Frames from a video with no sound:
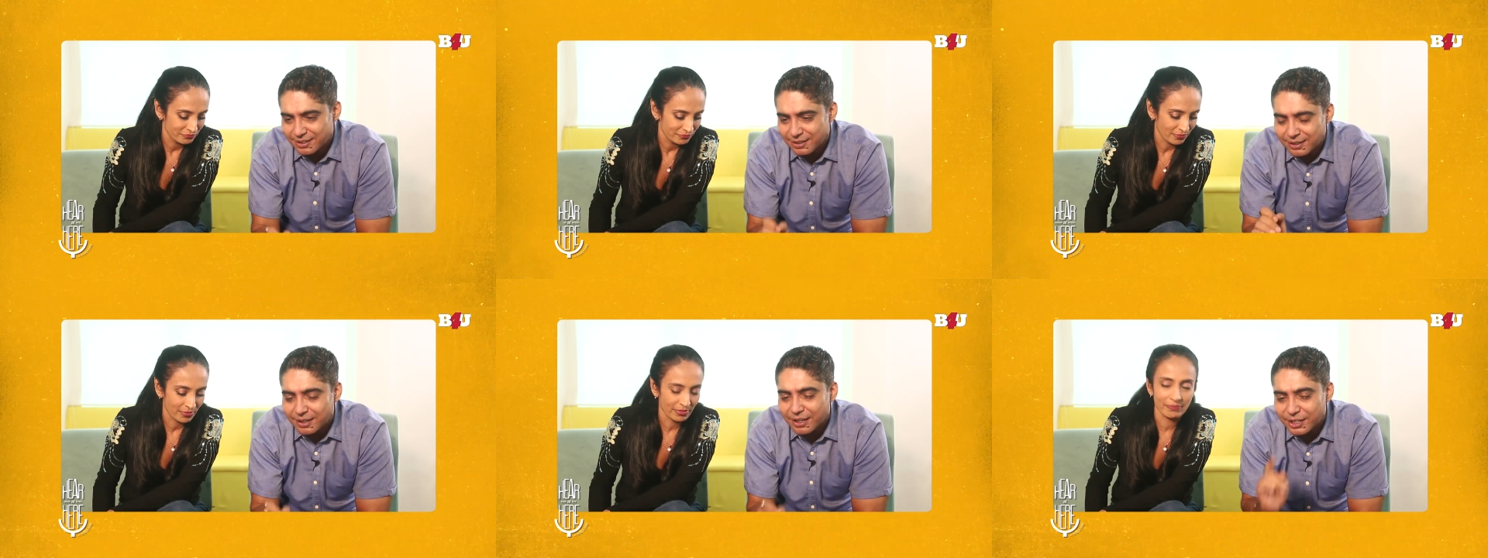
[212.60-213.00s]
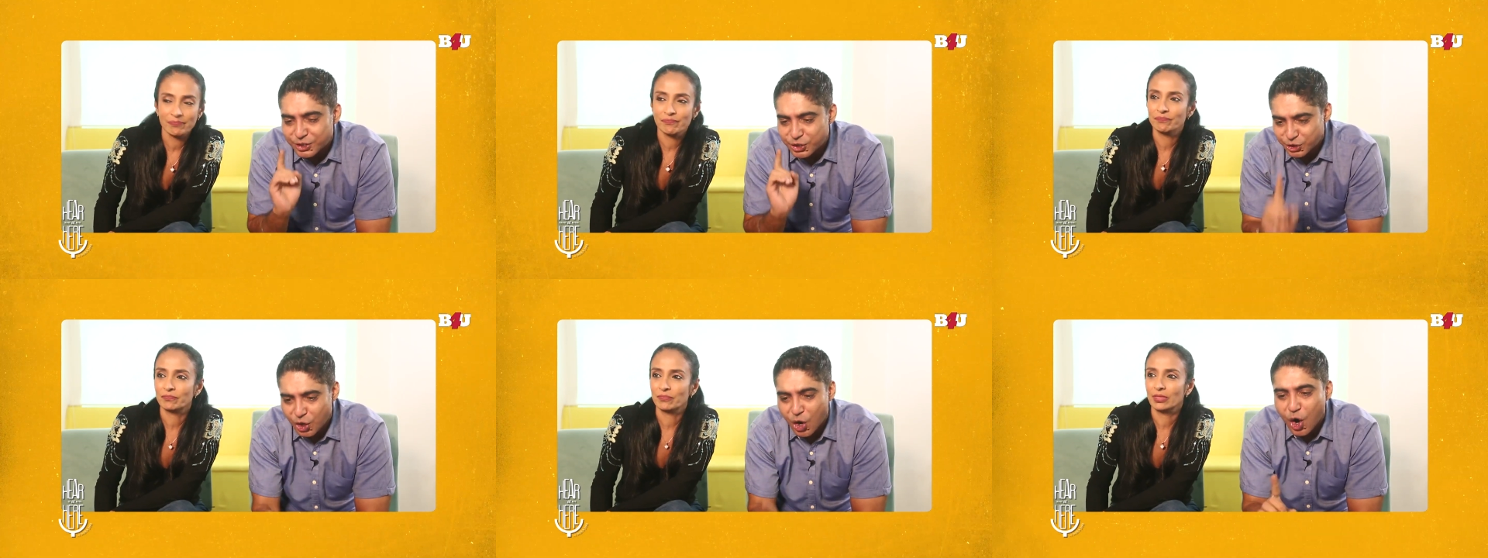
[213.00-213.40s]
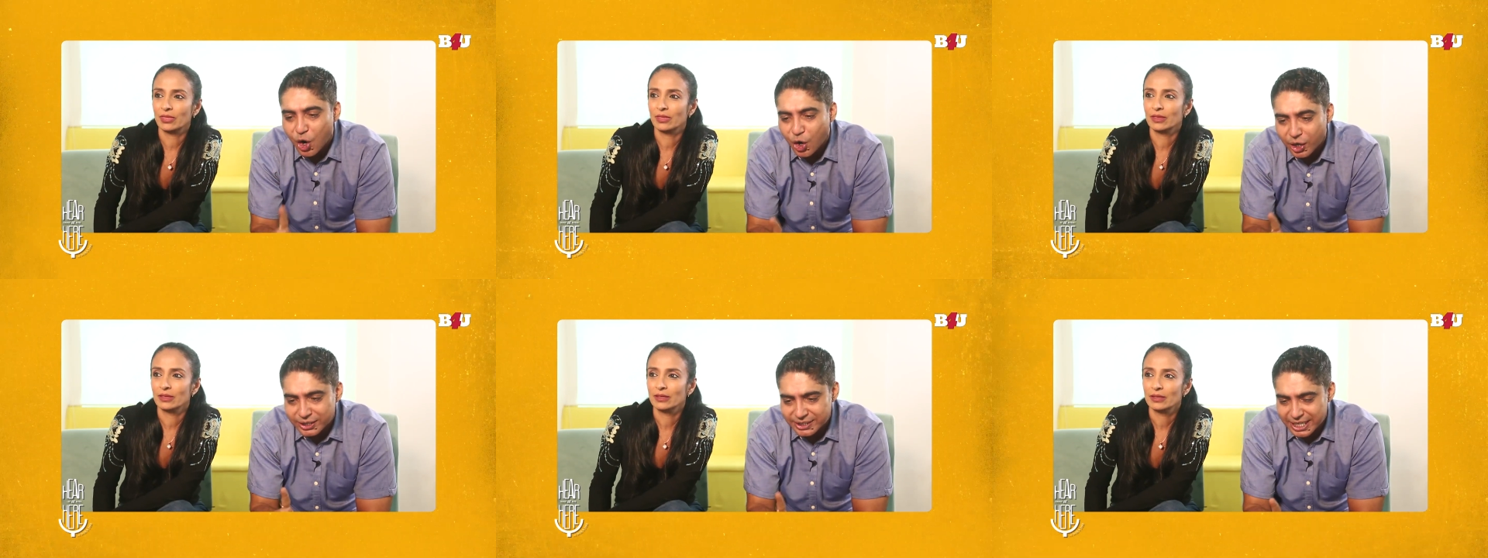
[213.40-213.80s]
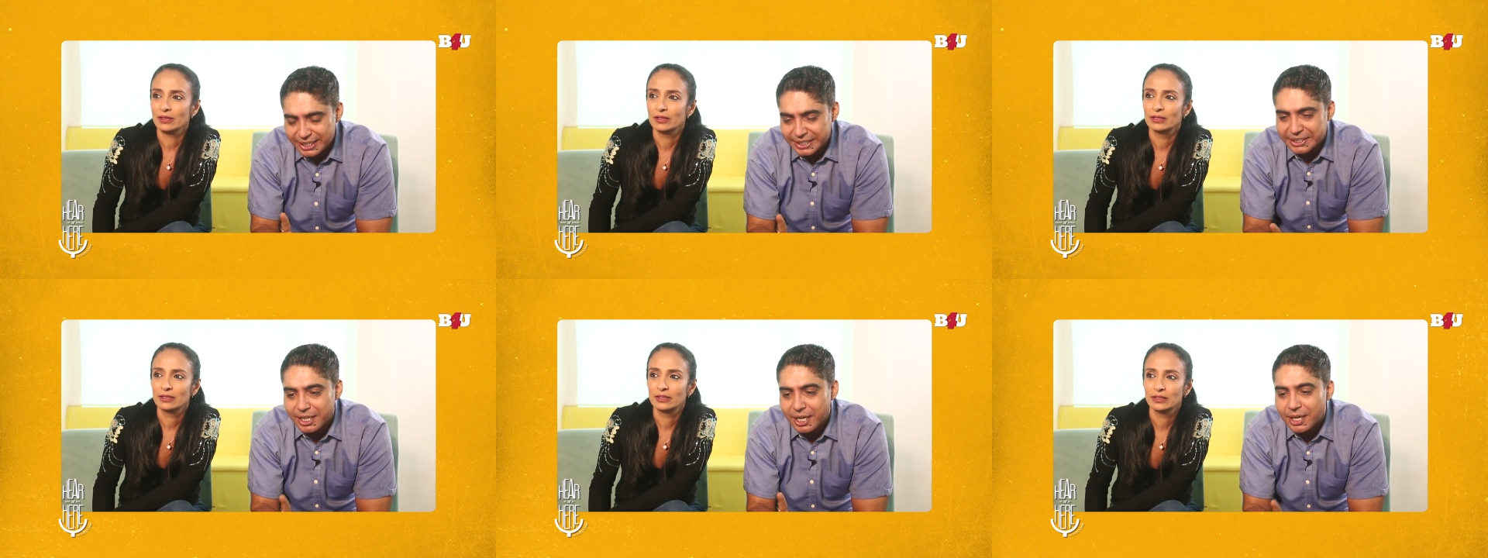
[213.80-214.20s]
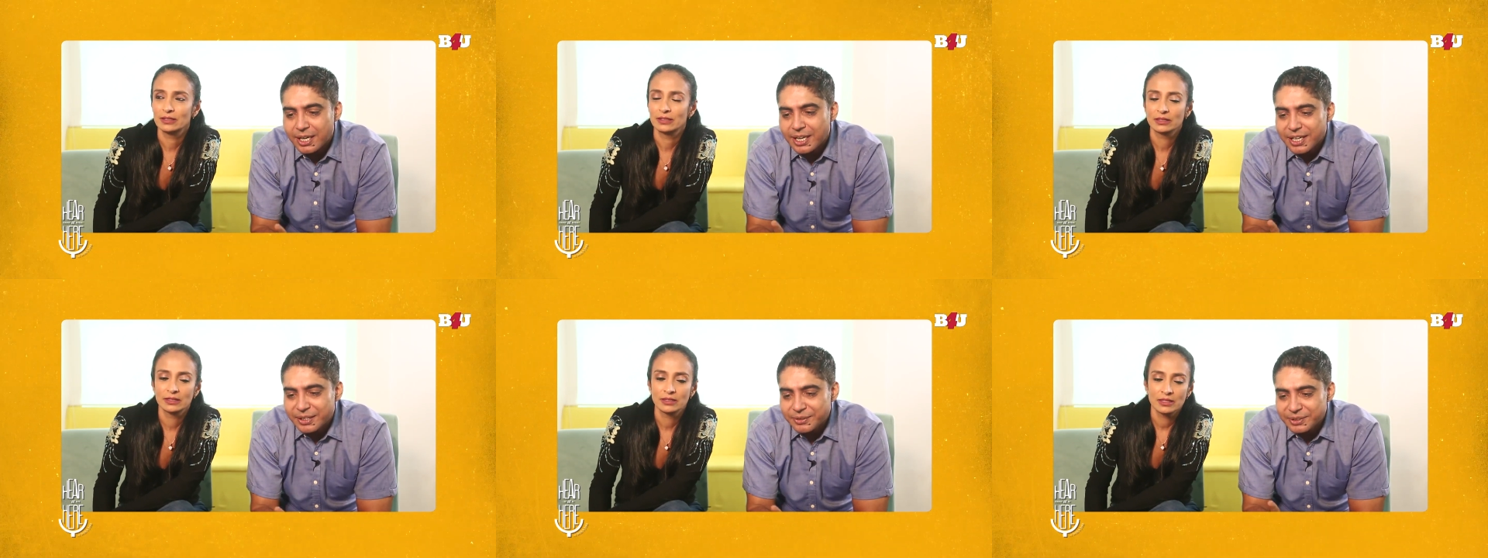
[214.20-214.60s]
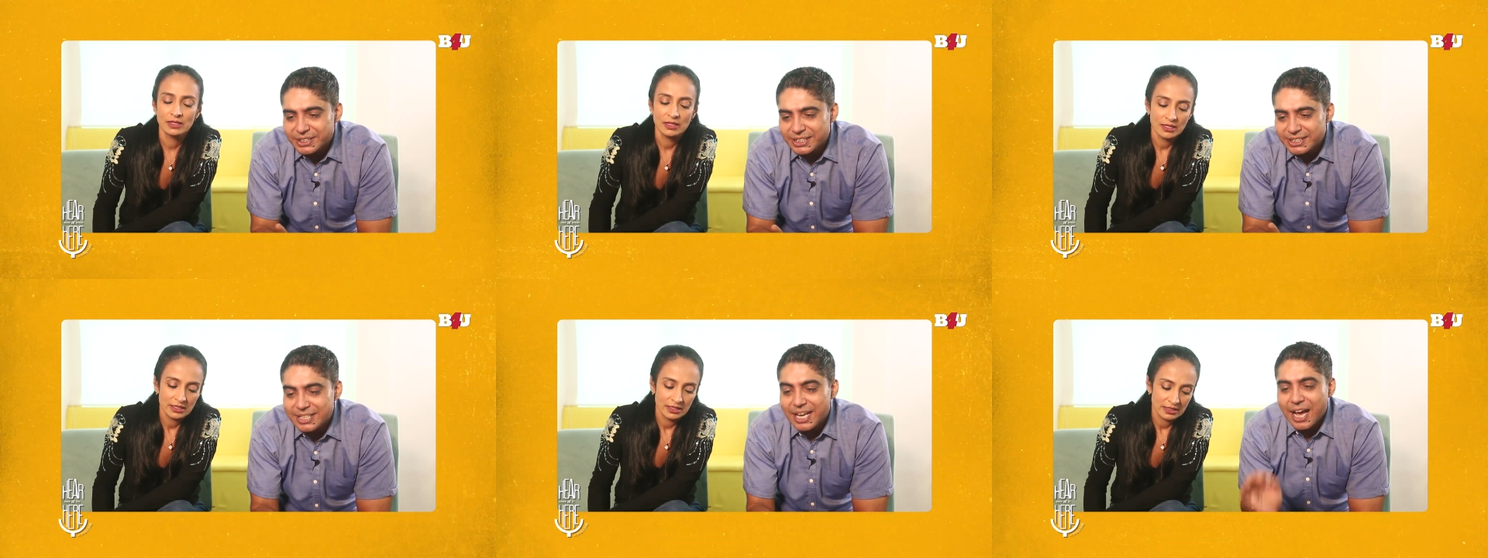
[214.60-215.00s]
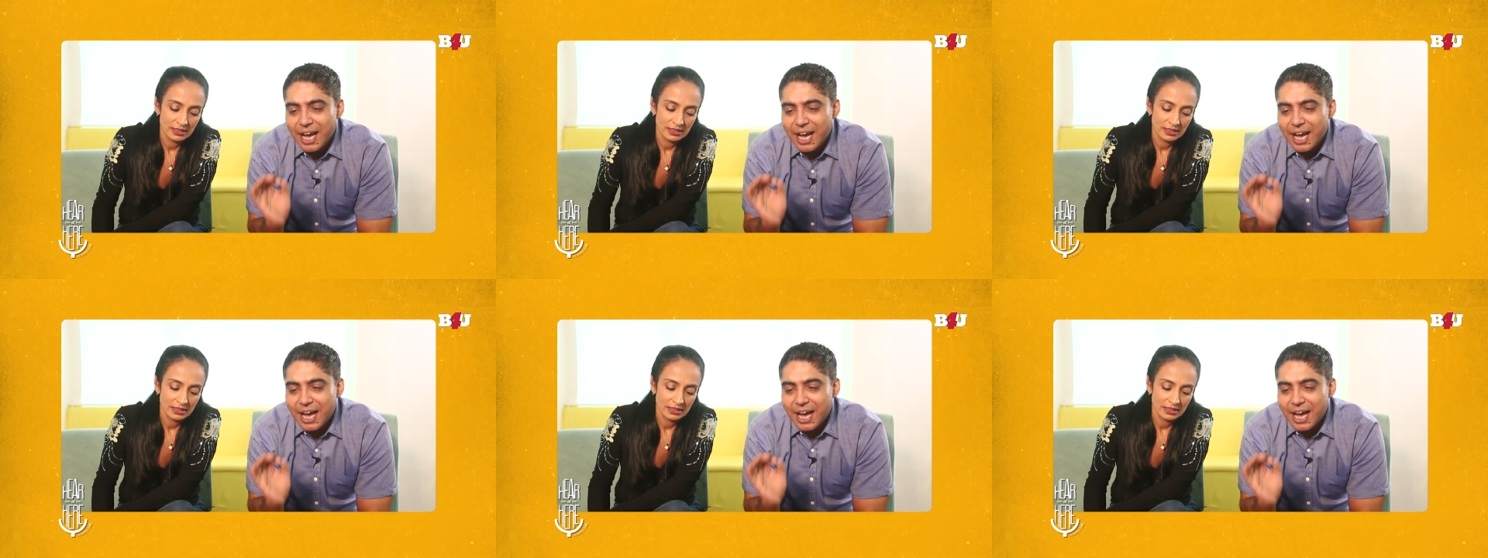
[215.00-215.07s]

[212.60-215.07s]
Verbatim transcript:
Speaker 1: a song, Jackie da, which is